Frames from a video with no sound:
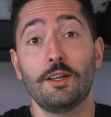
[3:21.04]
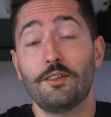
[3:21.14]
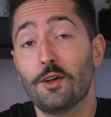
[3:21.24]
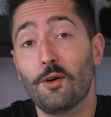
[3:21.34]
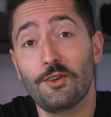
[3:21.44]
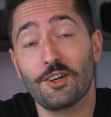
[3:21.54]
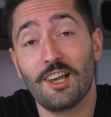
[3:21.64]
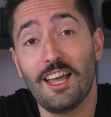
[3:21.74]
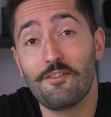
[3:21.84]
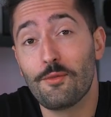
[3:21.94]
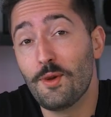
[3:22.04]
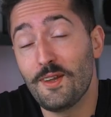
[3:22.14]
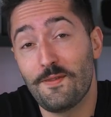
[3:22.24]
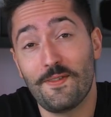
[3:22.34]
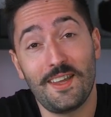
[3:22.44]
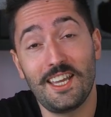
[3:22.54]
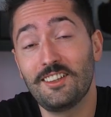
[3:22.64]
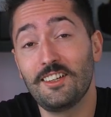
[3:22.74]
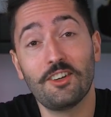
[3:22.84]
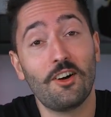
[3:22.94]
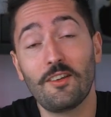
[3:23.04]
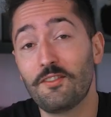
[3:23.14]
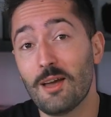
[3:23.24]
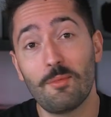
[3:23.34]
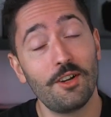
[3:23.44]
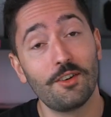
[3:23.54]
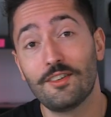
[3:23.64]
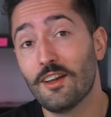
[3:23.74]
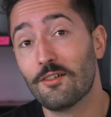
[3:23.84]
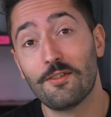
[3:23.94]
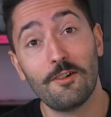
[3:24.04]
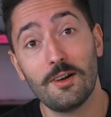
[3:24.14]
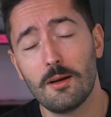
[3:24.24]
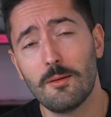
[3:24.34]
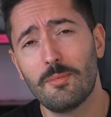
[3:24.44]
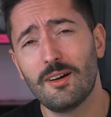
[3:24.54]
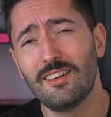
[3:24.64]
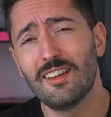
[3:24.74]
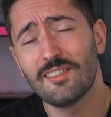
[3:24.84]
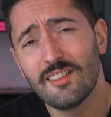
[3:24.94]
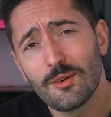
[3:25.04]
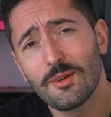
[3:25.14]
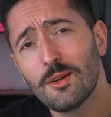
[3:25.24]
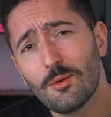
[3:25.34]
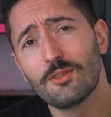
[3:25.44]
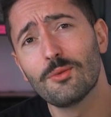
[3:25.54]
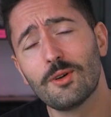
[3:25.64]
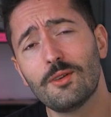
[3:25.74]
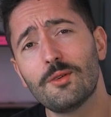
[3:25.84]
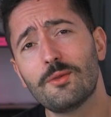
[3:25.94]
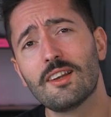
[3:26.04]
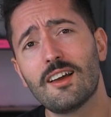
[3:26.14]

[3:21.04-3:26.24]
So you're left with handling all of that by yourself. But is that really what you want to do in